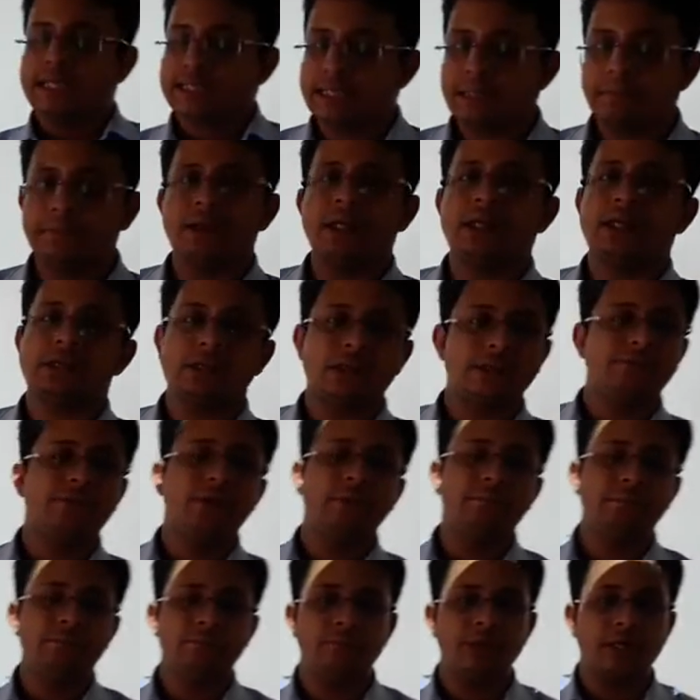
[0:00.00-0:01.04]
separately
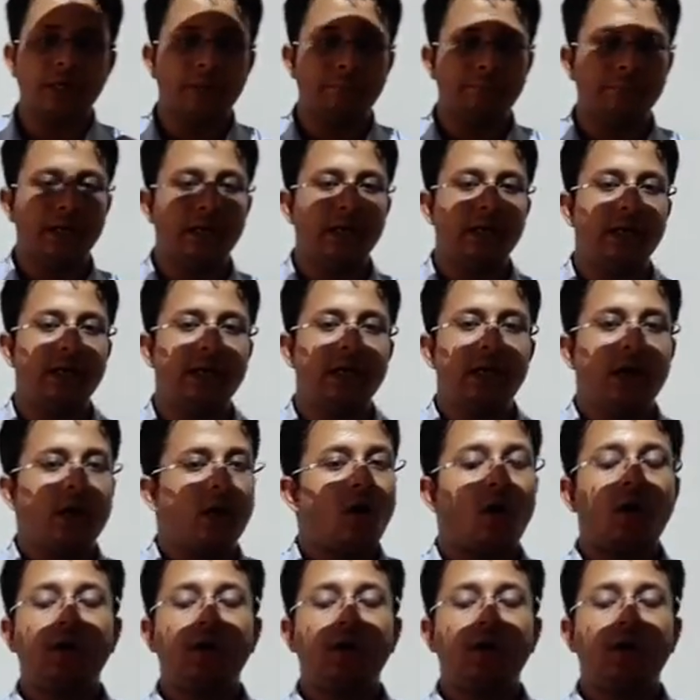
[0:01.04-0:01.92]
from Birla.